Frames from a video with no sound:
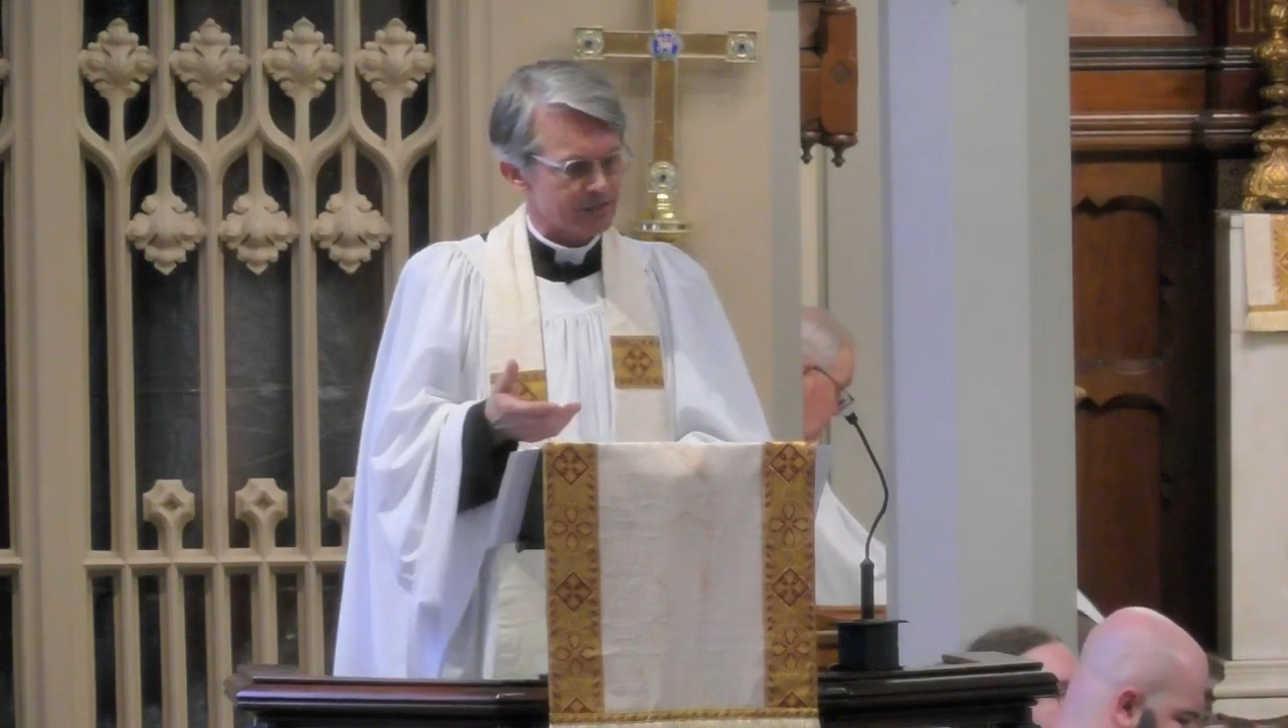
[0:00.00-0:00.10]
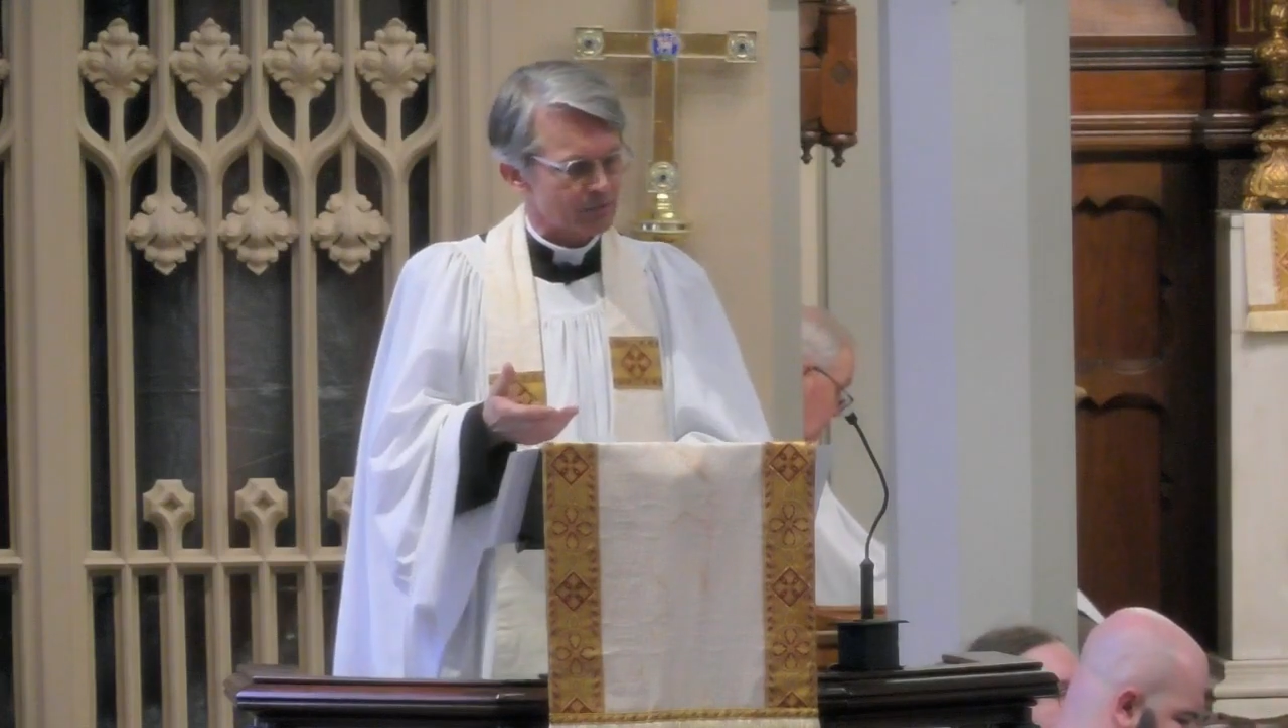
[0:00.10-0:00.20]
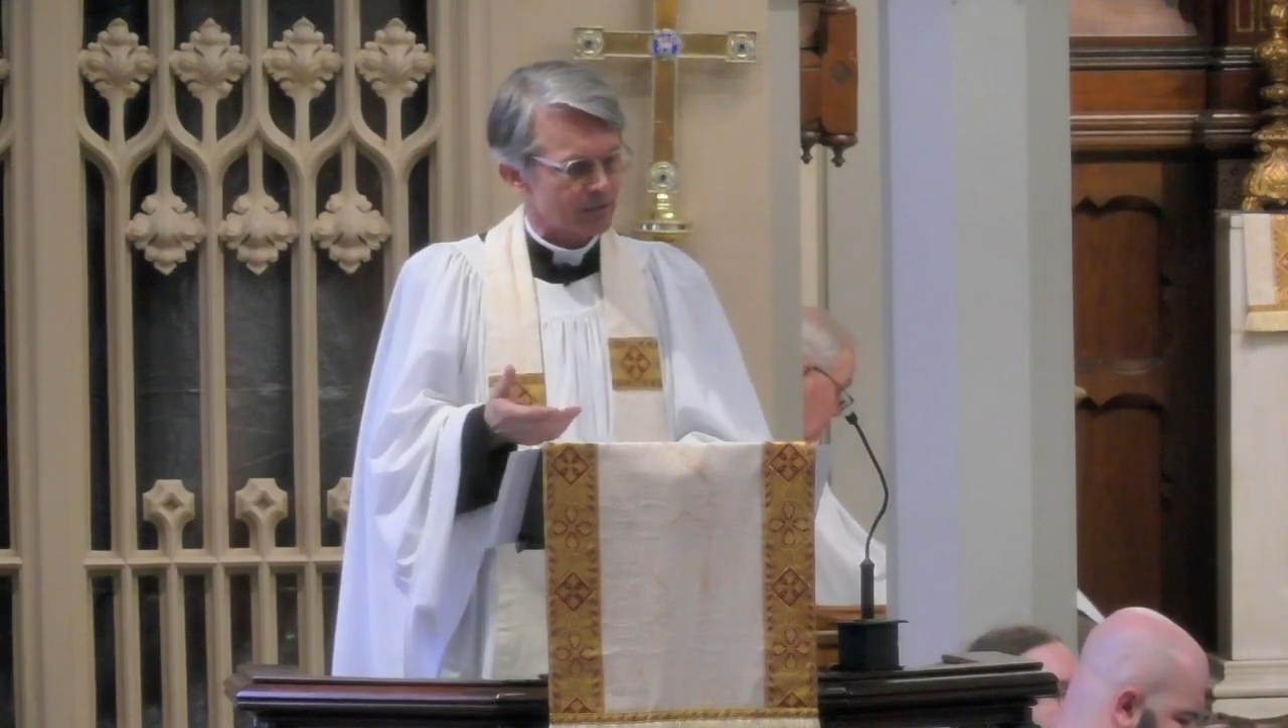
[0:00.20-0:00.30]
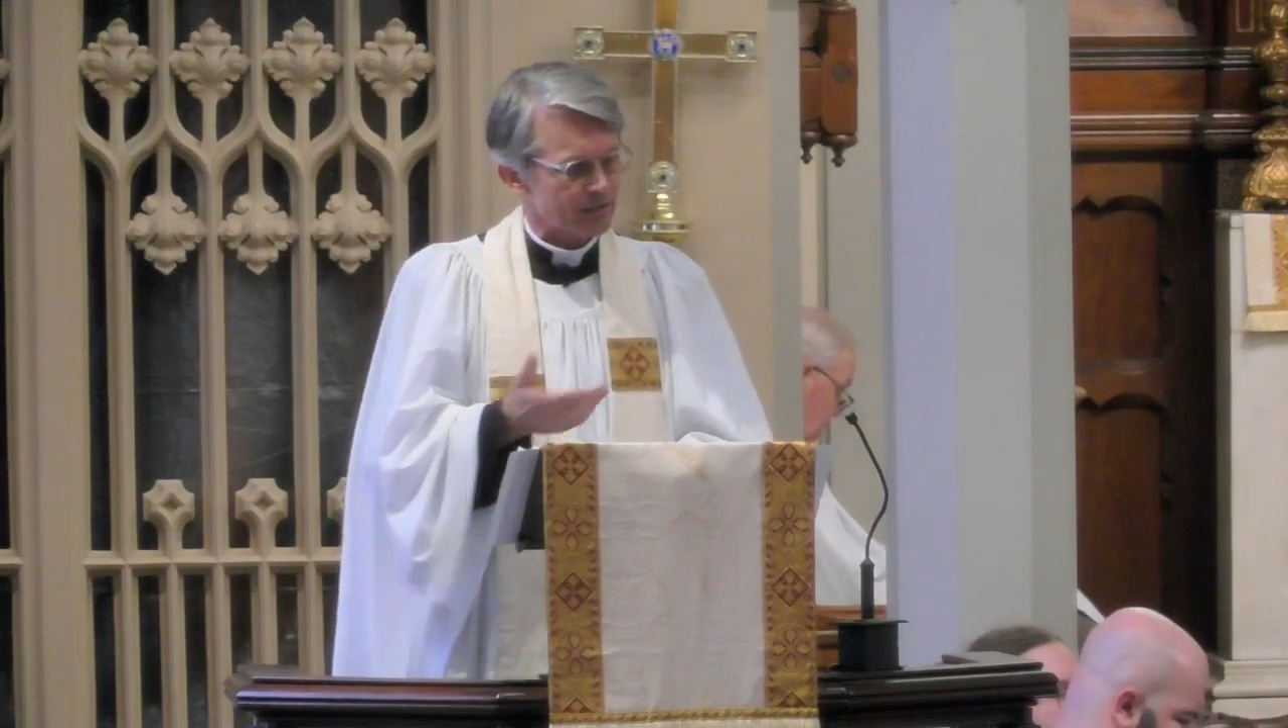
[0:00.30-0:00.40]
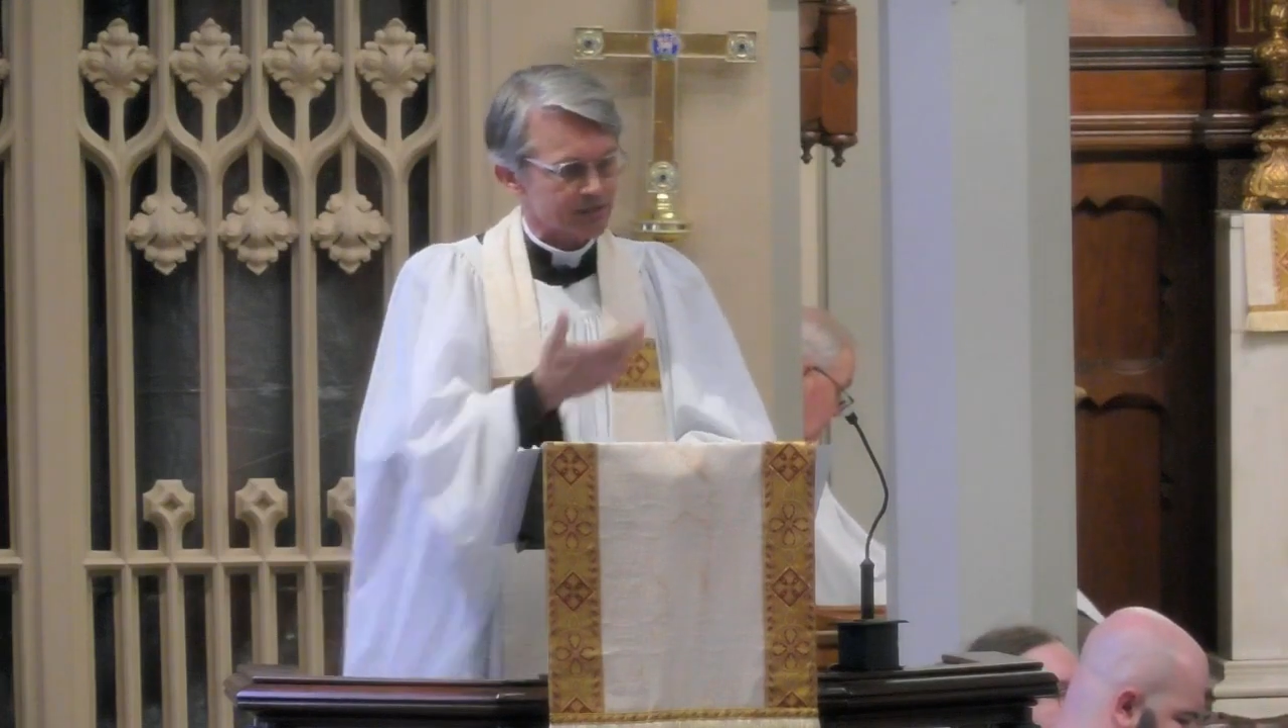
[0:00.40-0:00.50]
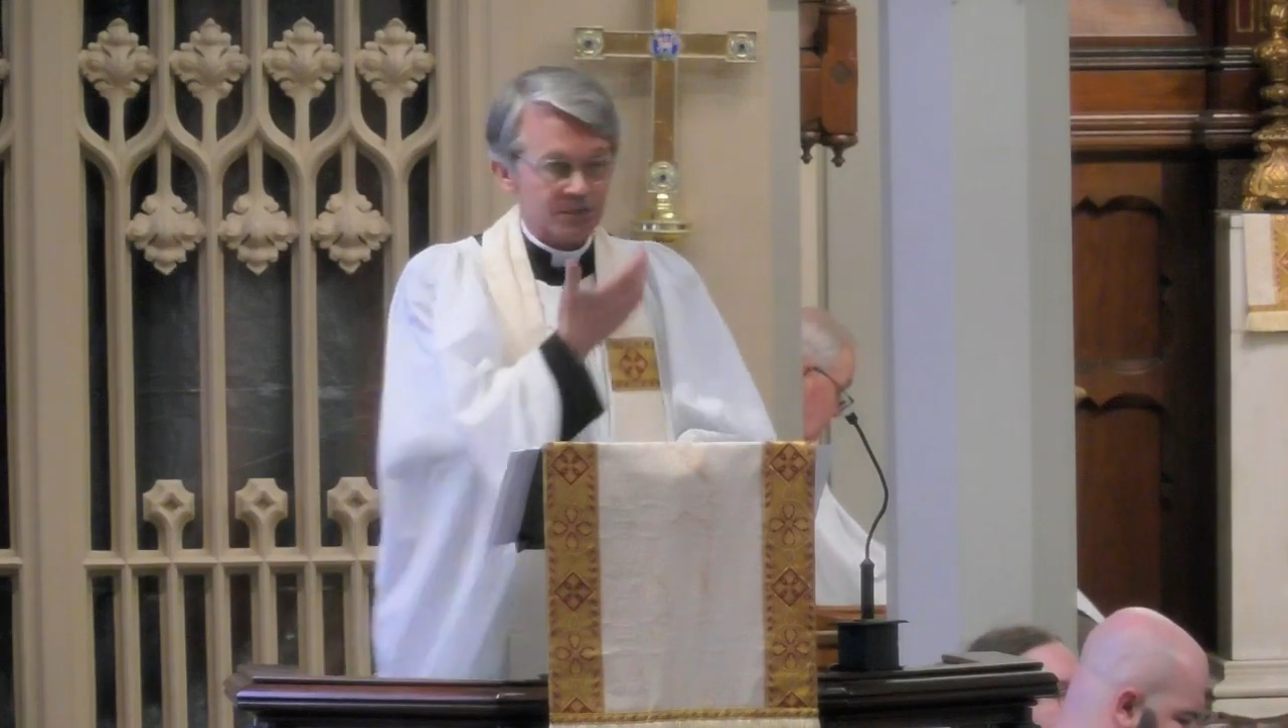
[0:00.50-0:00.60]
the twentieth